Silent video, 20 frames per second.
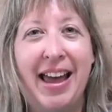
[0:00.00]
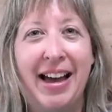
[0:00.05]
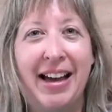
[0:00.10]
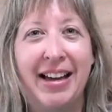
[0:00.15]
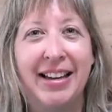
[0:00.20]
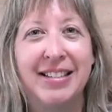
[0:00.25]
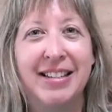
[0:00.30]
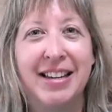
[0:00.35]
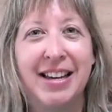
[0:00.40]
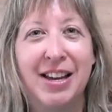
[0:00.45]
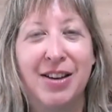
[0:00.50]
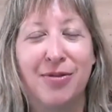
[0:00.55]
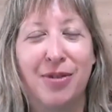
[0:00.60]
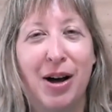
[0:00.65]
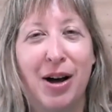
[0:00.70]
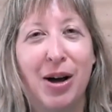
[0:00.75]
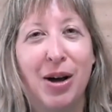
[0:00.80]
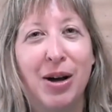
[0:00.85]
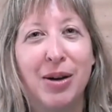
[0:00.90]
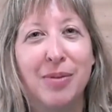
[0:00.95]
And
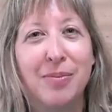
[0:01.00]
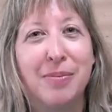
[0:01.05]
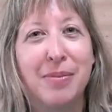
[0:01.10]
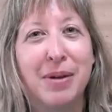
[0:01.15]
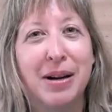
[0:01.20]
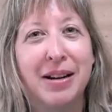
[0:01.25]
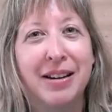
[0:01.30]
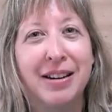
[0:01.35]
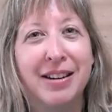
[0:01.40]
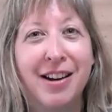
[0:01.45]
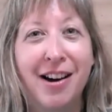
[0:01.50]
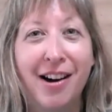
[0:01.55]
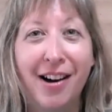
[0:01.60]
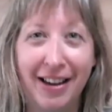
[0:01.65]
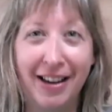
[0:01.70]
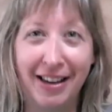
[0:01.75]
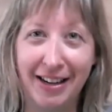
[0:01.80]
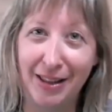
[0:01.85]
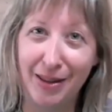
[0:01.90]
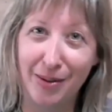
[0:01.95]
if I'm
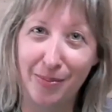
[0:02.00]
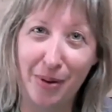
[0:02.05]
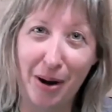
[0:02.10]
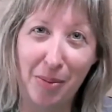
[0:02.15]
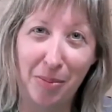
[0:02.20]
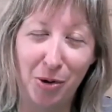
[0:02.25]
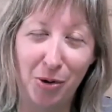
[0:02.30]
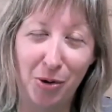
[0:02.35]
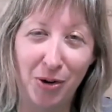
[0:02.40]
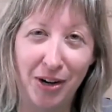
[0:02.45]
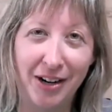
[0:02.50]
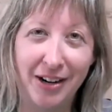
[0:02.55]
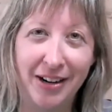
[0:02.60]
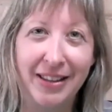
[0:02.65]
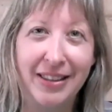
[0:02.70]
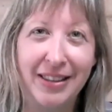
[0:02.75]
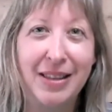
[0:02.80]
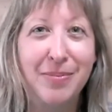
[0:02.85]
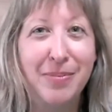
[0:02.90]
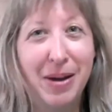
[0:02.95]
not eating the
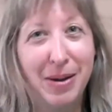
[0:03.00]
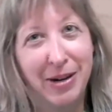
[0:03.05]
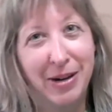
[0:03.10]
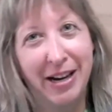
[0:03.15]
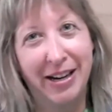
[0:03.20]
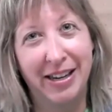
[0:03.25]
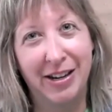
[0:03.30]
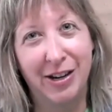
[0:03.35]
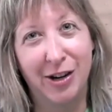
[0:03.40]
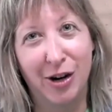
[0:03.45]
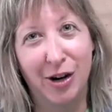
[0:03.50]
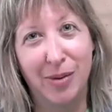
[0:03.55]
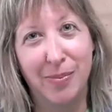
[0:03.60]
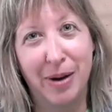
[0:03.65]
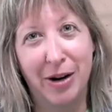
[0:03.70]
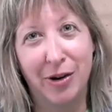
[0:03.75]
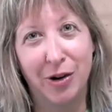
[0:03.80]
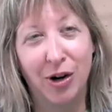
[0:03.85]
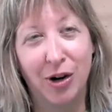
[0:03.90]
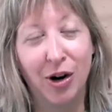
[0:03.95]
popcorn, then maybe I can hear
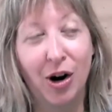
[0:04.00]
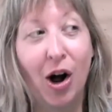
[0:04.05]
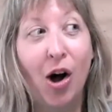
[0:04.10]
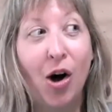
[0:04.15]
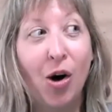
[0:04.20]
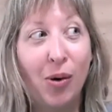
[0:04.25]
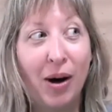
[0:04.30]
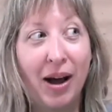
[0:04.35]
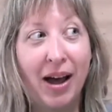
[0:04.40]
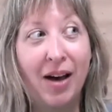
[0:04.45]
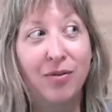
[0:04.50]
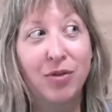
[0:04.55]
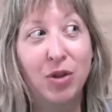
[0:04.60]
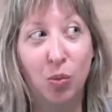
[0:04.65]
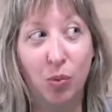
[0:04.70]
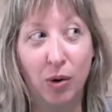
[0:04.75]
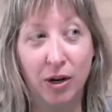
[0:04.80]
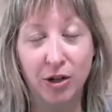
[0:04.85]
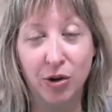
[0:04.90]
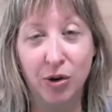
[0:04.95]
it better. Oh, I
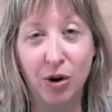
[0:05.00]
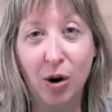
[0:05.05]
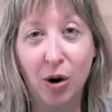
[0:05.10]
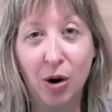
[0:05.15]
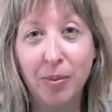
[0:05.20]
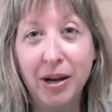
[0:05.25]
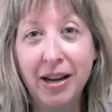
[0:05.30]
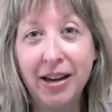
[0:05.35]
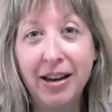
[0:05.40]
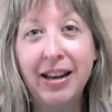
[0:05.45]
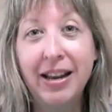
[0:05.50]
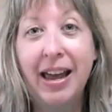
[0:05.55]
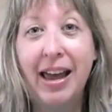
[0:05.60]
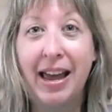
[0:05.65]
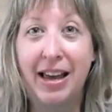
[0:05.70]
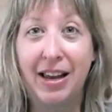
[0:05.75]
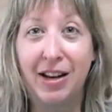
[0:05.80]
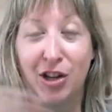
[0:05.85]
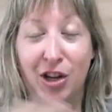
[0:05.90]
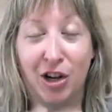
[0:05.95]
have the window open
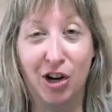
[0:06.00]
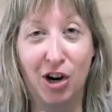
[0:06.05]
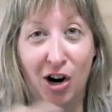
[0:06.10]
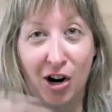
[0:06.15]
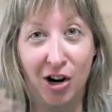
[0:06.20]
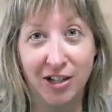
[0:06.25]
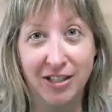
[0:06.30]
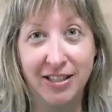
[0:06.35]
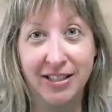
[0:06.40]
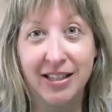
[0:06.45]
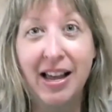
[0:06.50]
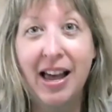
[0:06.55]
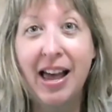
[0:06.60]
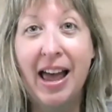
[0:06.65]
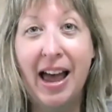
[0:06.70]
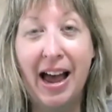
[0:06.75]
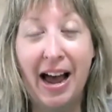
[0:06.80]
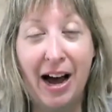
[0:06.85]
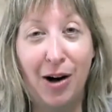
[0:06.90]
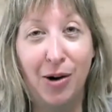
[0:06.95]
and the cars
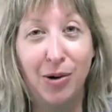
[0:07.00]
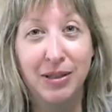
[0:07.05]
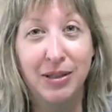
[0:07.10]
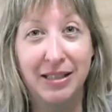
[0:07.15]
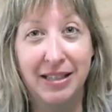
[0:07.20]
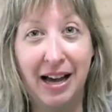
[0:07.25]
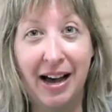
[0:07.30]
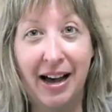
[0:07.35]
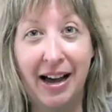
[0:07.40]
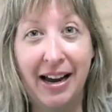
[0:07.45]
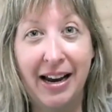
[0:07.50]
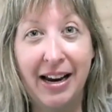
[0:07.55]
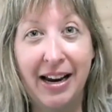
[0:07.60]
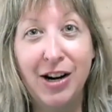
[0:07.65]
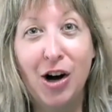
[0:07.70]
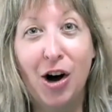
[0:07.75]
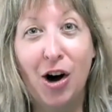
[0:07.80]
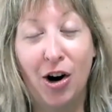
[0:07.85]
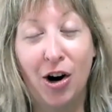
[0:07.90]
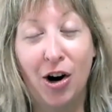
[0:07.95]

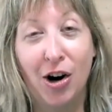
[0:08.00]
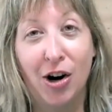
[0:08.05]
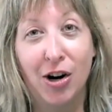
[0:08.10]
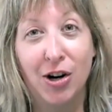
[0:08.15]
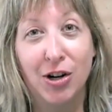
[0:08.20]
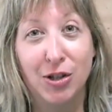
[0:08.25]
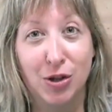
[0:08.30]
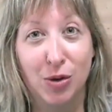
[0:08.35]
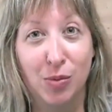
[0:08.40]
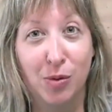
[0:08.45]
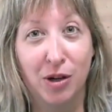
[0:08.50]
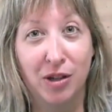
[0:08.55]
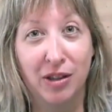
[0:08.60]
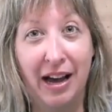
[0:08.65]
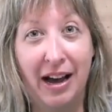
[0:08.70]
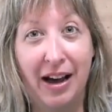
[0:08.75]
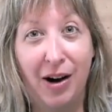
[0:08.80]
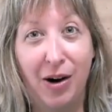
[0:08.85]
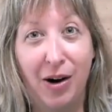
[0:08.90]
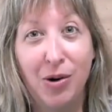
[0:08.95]
outside are
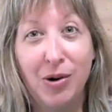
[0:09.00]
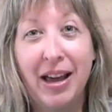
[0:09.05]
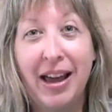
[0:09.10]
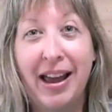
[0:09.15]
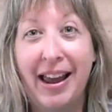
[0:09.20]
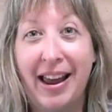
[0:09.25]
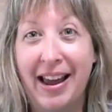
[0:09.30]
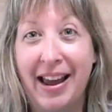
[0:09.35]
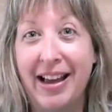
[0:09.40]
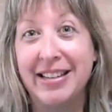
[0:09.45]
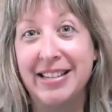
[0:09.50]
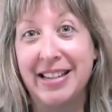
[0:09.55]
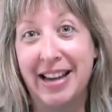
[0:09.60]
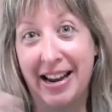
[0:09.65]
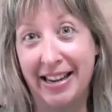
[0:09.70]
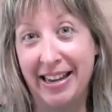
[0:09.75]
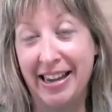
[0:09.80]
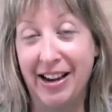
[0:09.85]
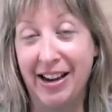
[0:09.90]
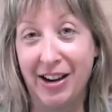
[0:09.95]
super loud and
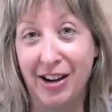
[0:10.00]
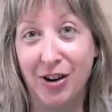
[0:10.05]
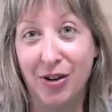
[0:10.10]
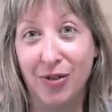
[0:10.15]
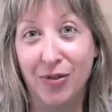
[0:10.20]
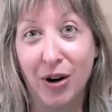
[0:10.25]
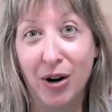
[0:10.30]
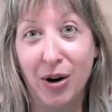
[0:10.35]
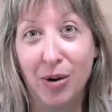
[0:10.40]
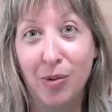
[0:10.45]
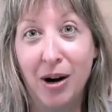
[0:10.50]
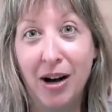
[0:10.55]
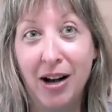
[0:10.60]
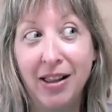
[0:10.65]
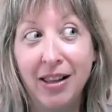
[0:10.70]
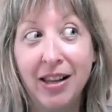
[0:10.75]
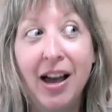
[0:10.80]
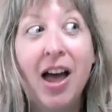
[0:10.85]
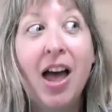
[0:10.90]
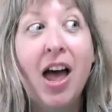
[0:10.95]
I can't hear very
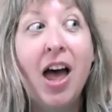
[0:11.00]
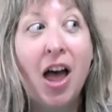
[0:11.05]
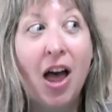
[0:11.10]
well.